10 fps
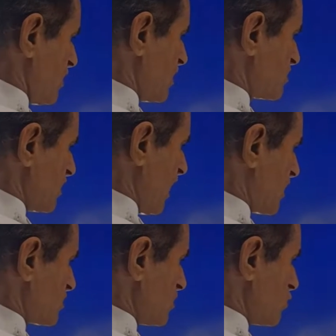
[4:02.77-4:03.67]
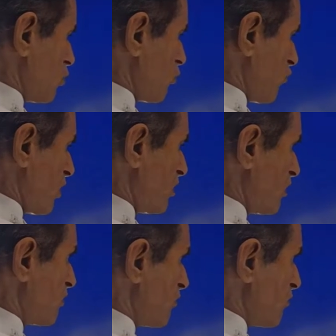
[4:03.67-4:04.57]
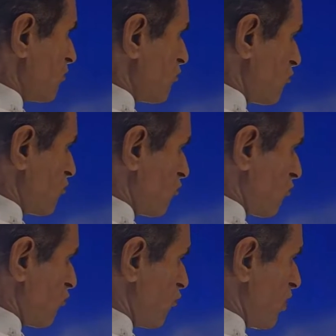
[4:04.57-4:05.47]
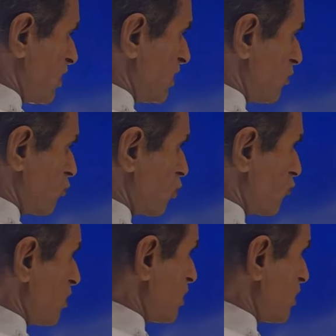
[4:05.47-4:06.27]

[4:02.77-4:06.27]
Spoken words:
That is x equal to 1, y equal to